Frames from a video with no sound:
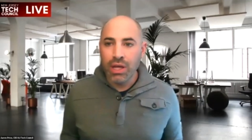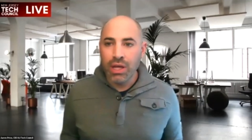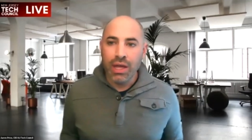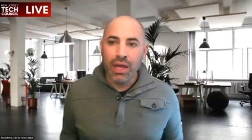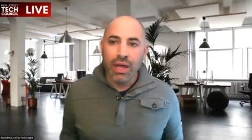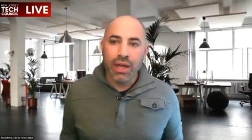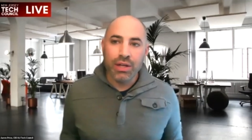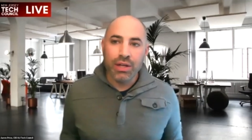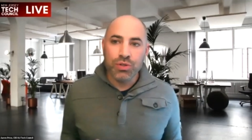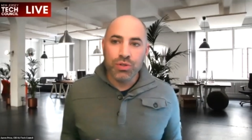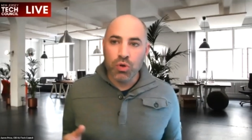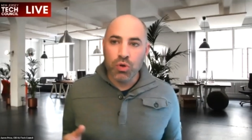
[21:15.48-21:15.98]

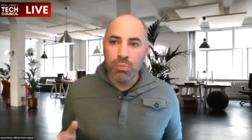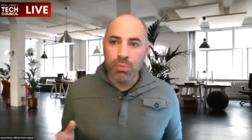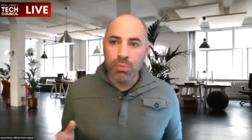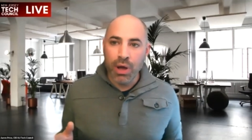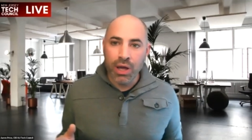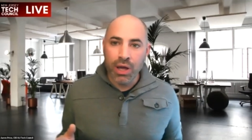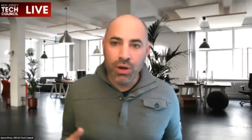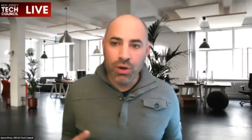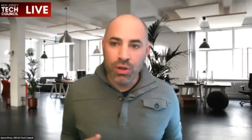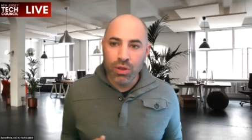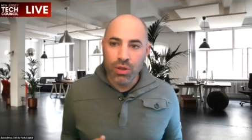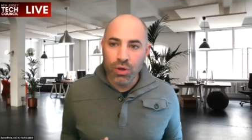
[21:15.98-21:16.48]
And as a
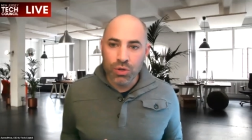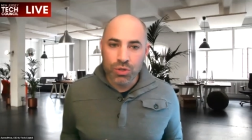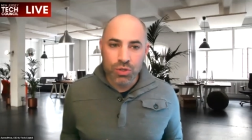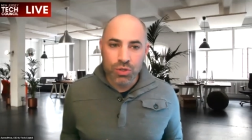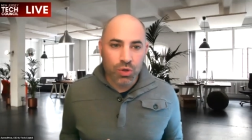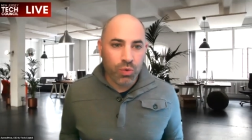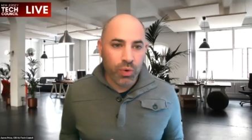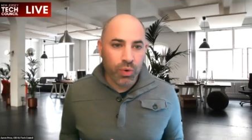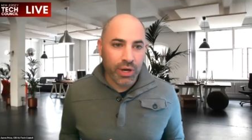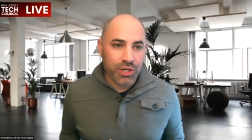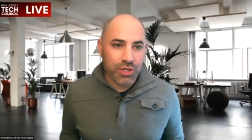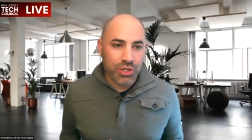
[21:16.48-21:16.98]
reminder to those with
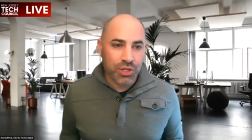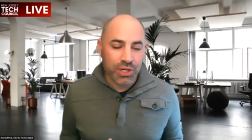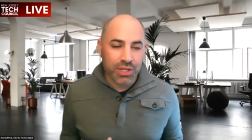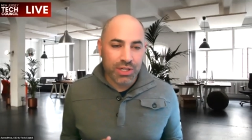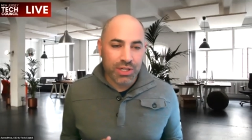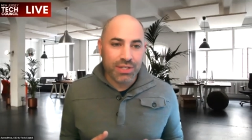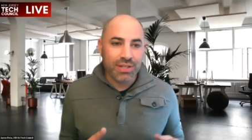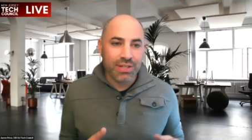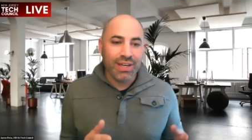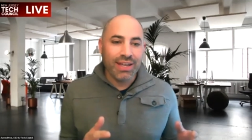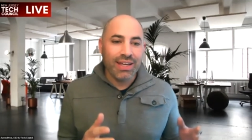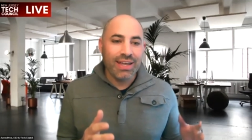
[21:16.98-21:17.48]

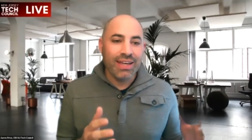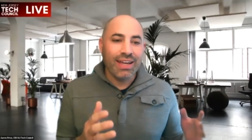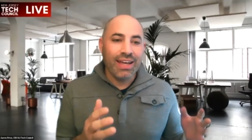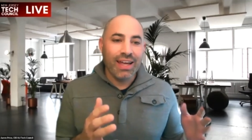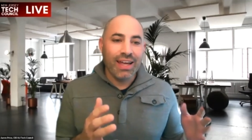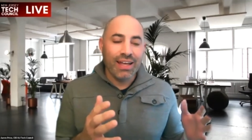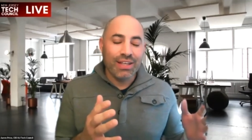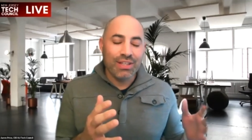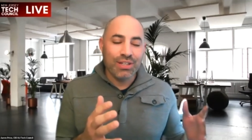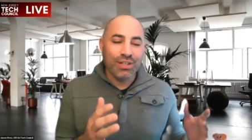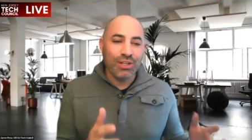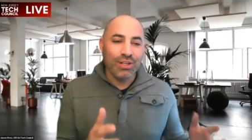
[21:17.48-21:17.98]
questions,
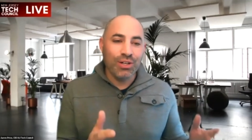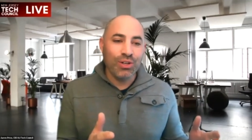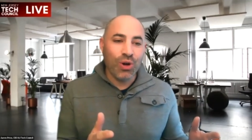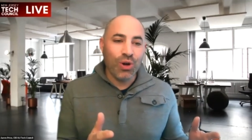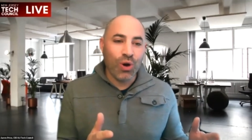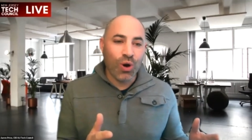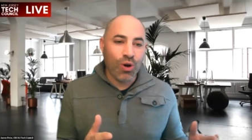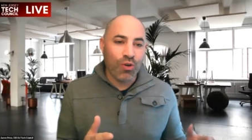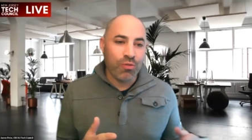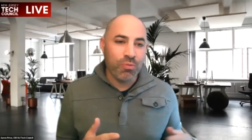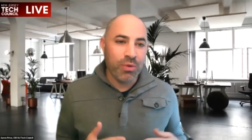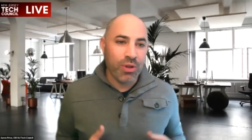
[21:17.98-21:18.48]
it's a little
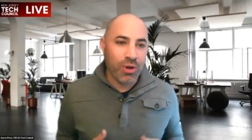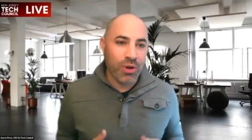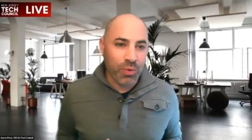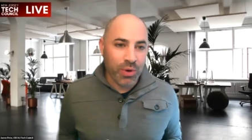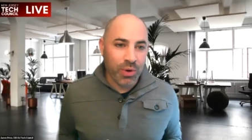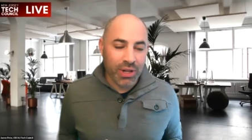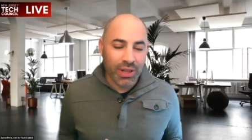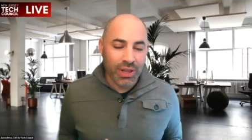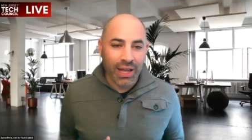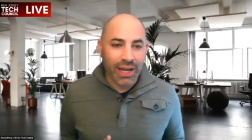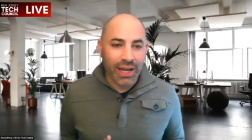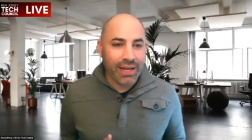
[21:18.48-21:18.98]
hard for me to
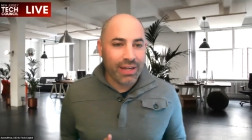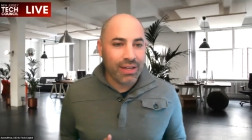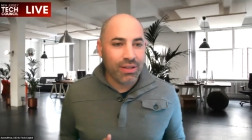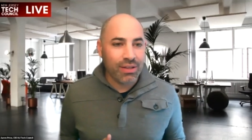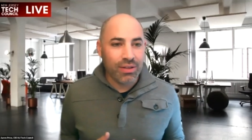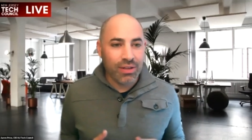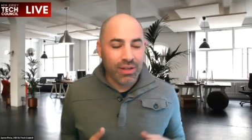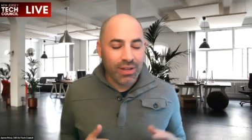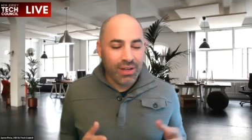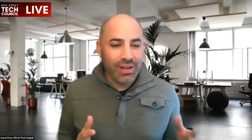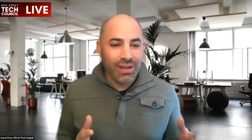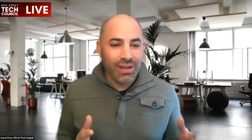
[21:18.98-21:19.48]
read like
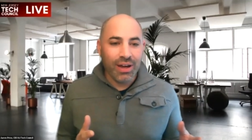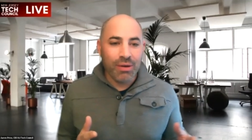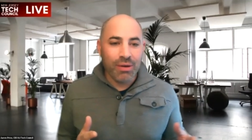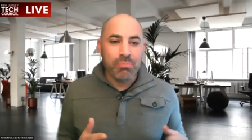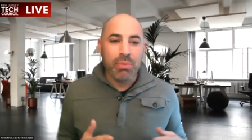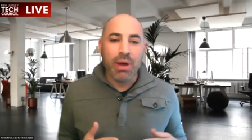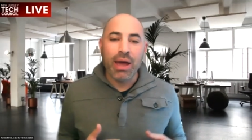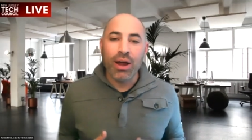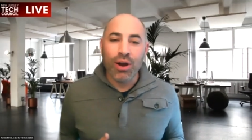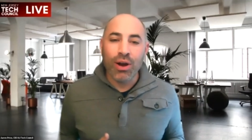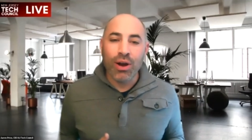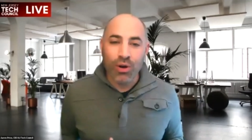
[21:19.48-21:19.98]
a
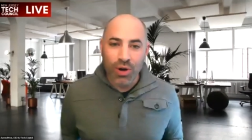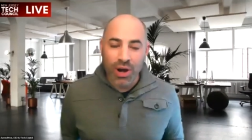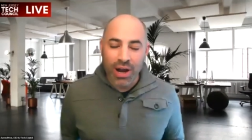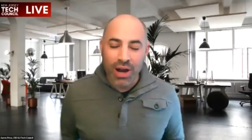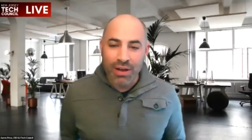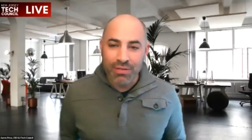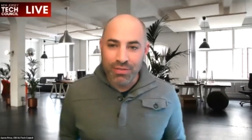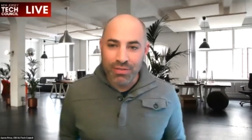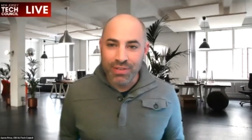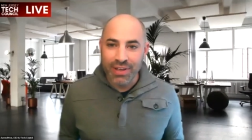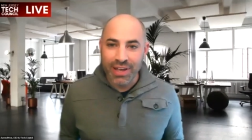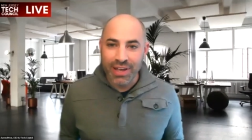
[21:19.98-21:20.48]
paragraph
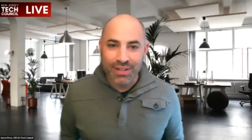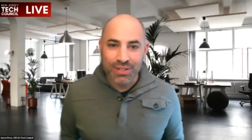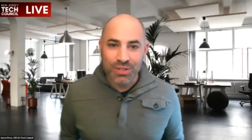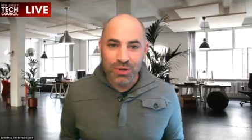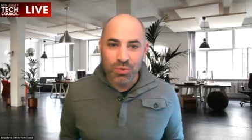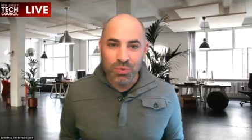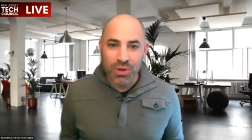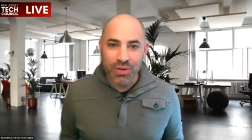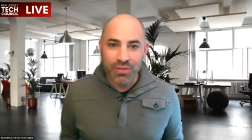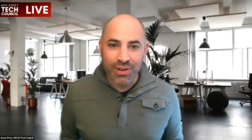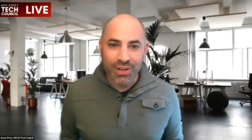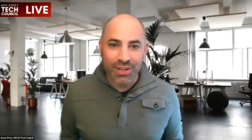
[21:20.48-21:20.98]
of text to
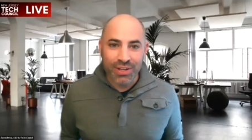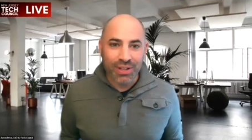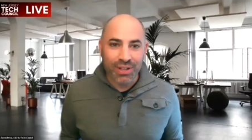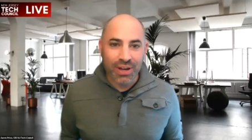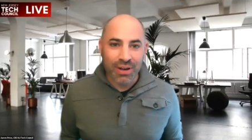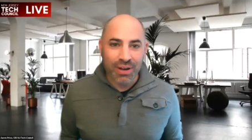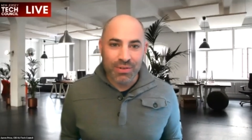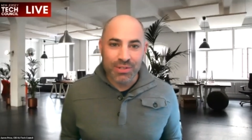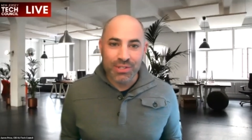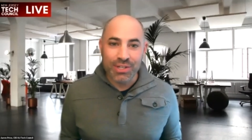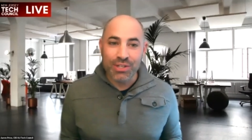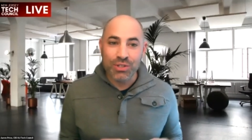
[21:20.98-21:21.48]
weave it into the
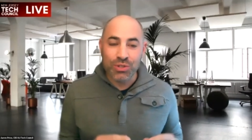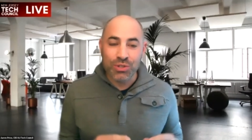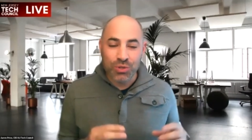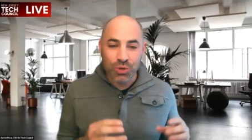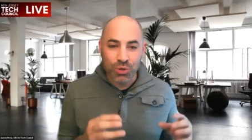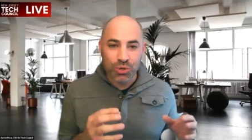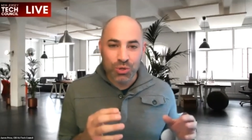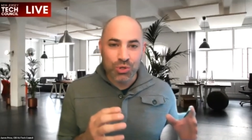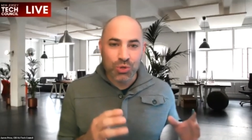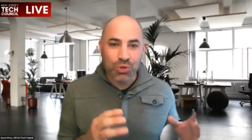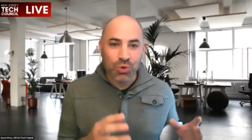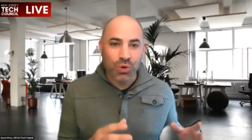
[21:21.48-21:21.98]
conversation. So
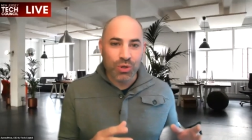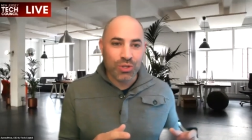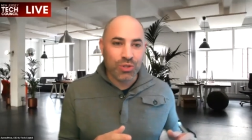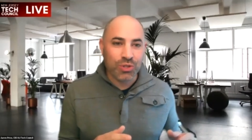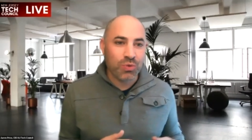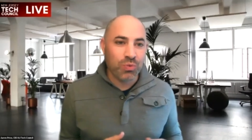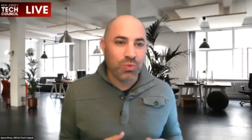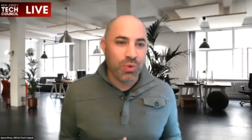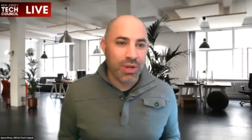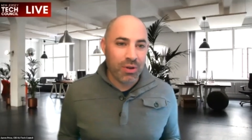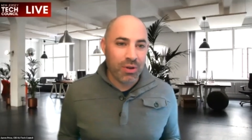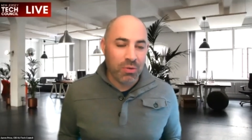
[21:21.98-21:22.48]
short and
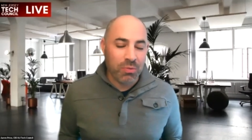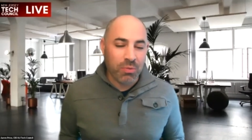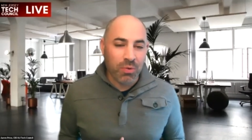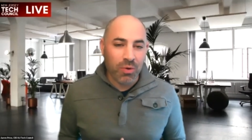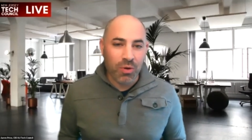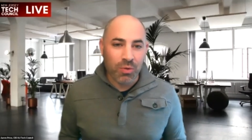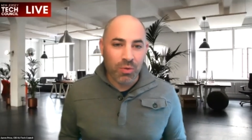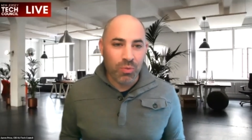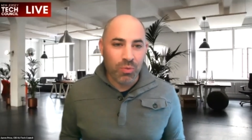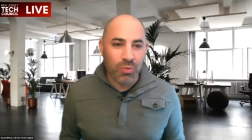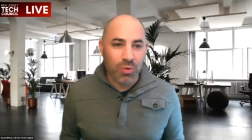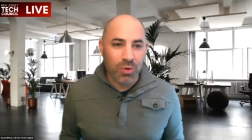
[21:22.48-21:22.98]
sweet
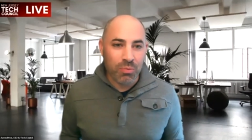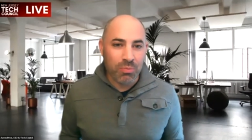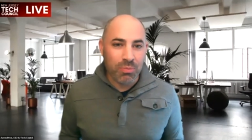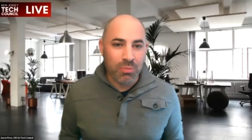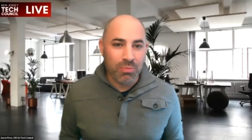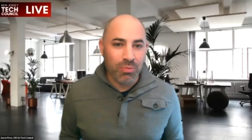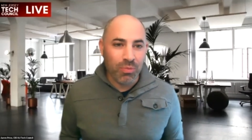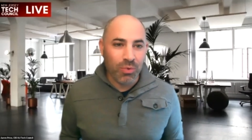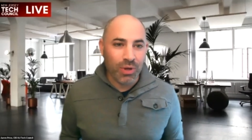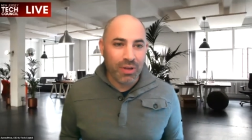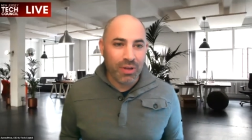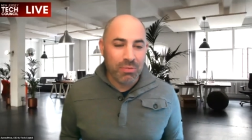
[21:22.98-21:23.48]

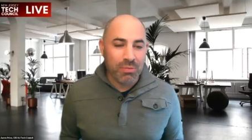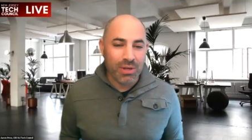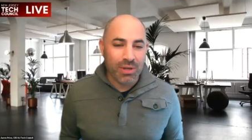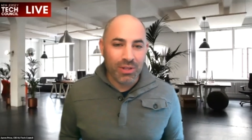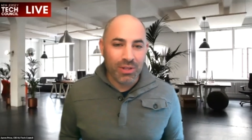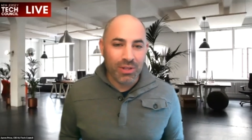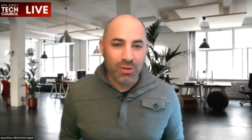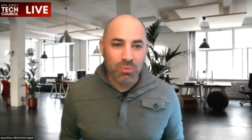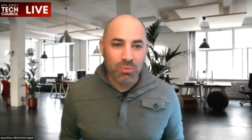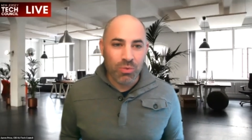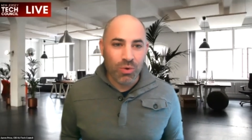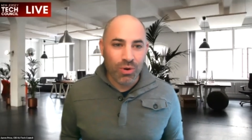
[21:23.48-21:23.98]
will give me a
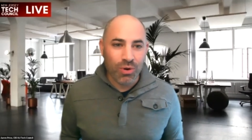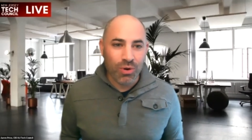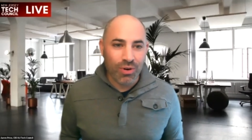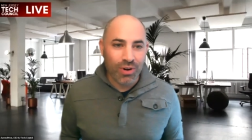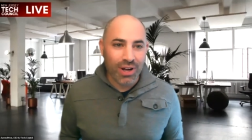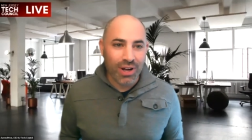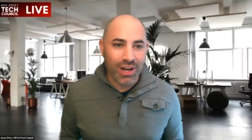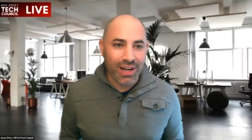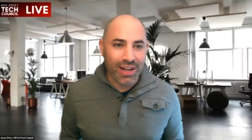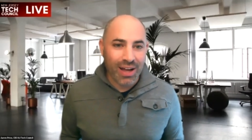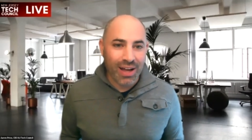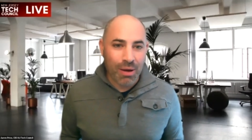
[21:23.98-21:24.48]
little more
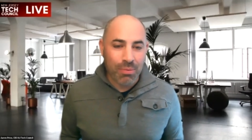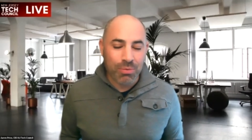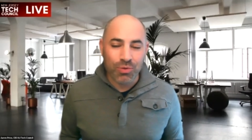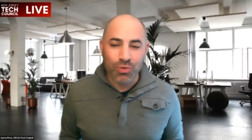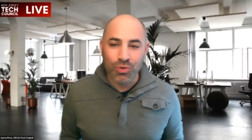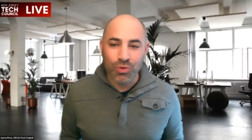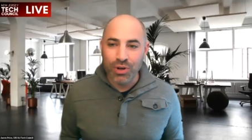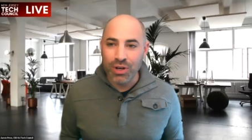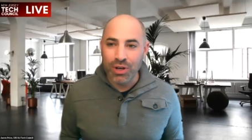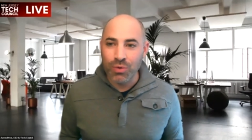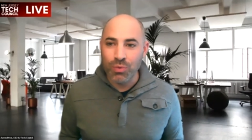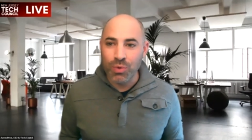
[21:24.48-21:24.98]

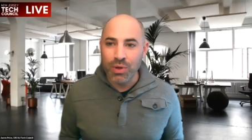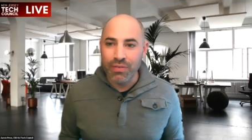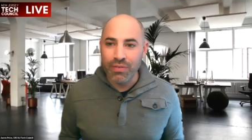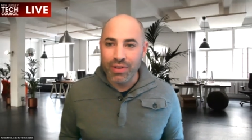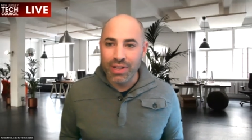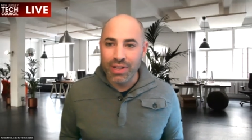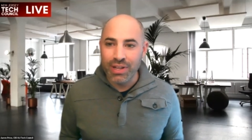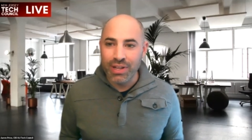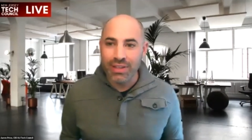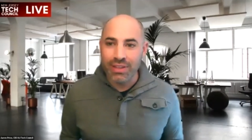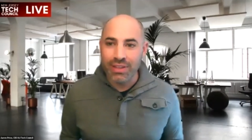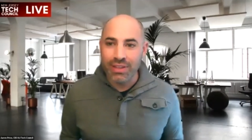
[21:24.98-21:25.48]
opportunity to weave it
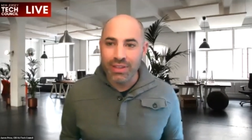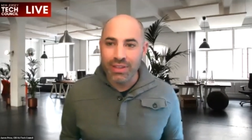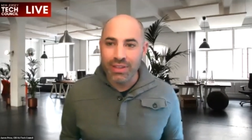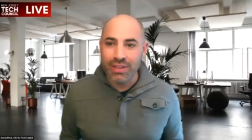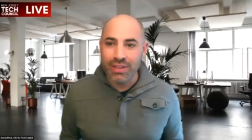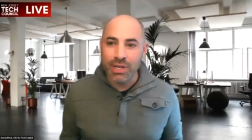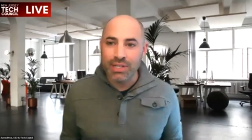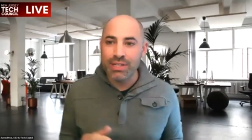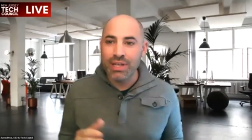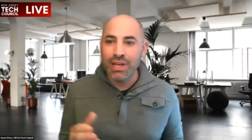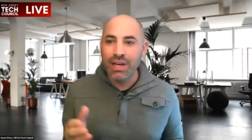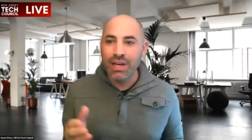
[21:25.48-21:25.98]
into the
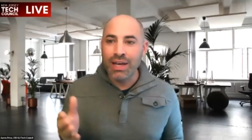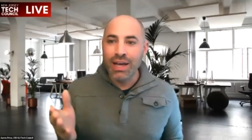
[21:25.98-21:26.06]
mix.